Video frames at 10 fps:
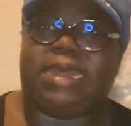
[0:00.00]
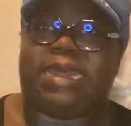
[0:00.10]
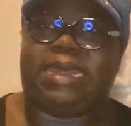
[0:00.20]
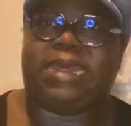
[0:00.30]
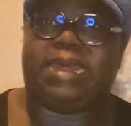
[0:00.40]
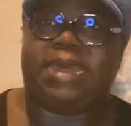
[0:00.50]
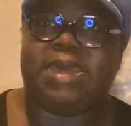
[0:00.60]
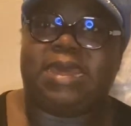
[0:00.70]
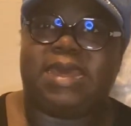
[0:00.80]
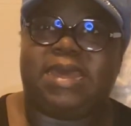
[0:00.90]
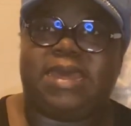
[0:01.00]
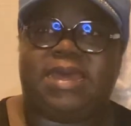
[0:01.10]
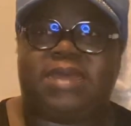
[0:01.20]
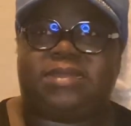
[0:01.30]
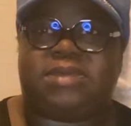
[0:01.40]

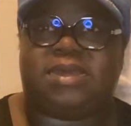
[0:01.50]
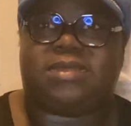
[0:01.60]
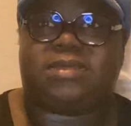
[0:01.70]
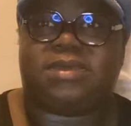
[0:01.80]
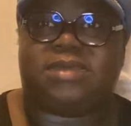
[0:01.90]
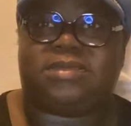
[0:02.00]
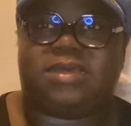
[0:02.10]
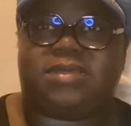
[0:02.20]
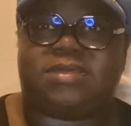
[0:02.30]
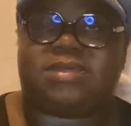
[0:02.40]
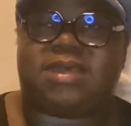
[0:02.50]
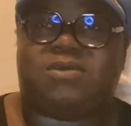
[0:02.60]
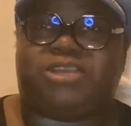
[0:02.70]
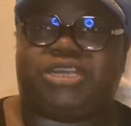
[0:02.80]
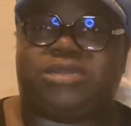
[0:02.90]
Yes, this is
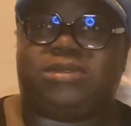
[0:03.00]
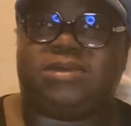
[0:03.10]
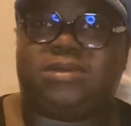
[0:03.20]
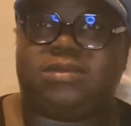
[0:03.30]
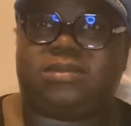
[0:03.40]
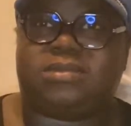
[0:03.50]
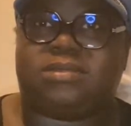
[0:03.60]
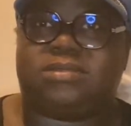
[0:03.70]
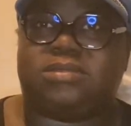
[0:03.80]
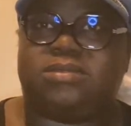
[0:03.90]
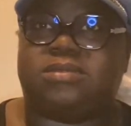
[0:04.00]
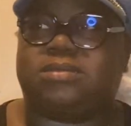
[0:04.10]
how she looks.